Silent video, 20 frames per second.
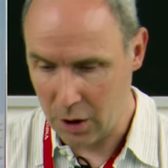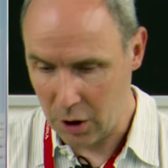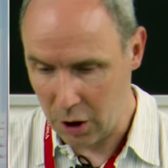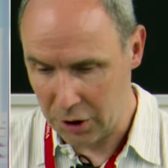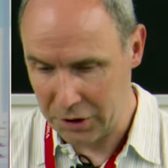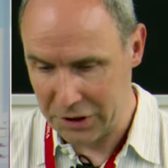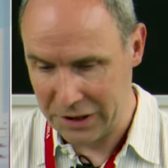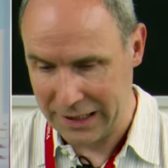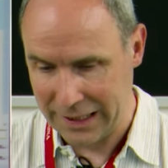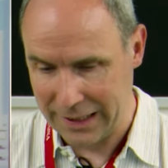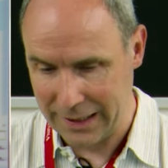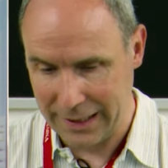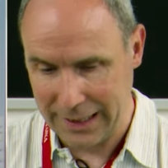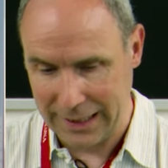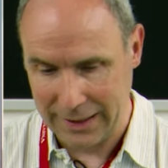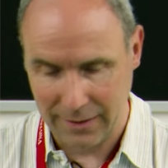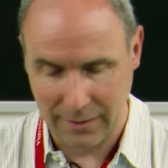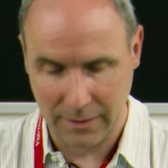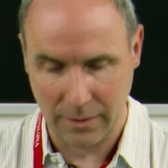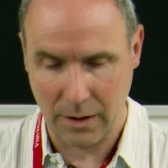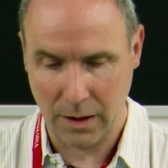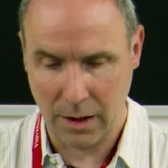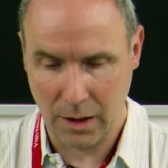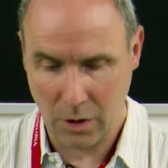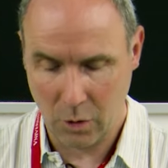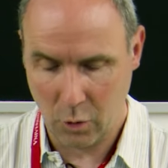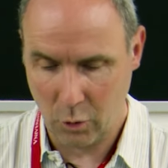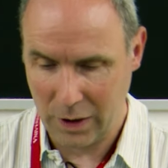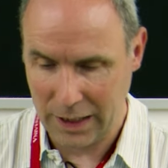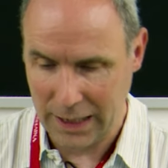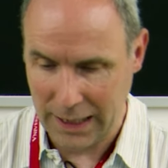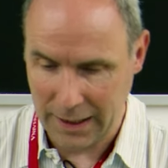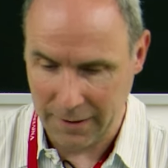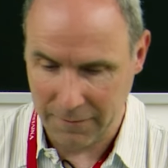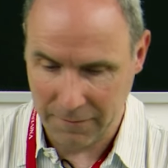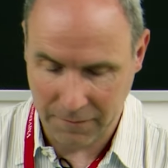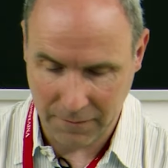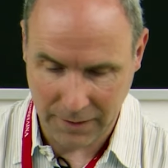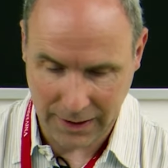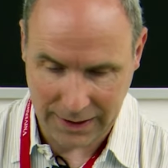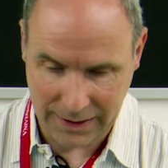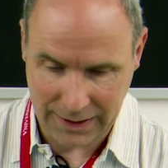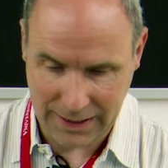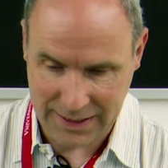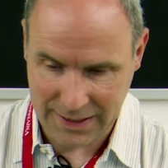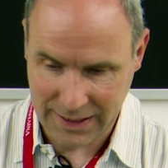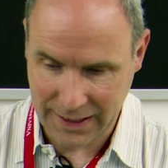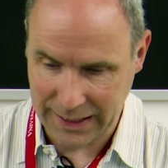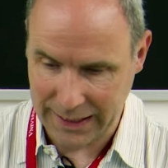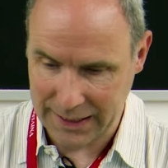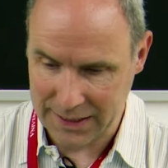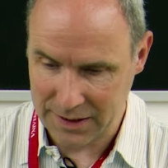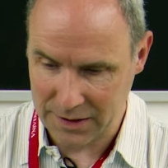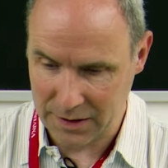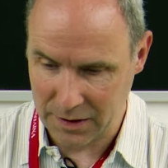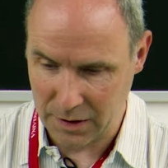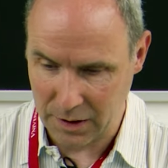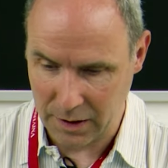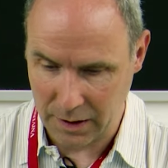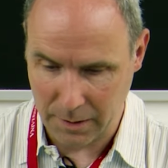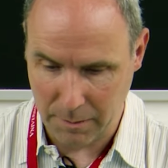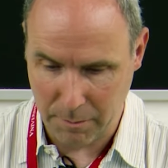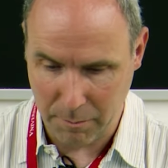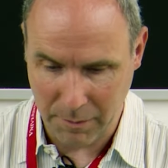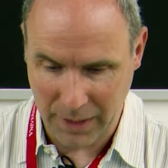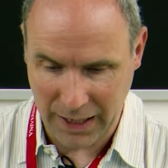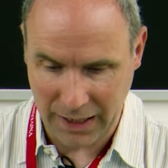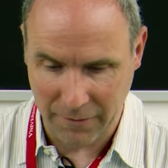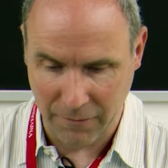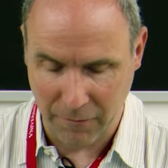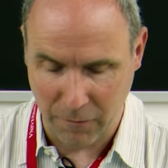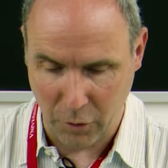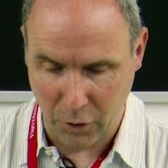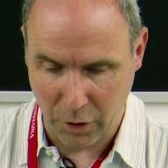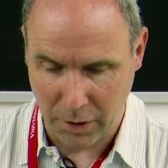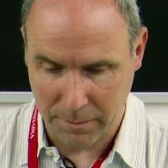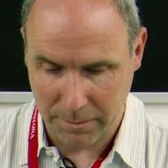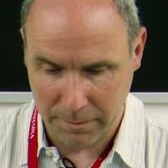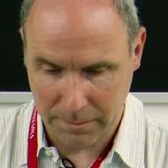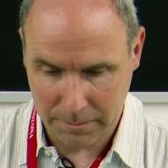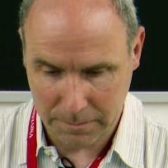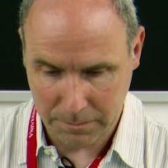Other than that, we have, in this case, the main form.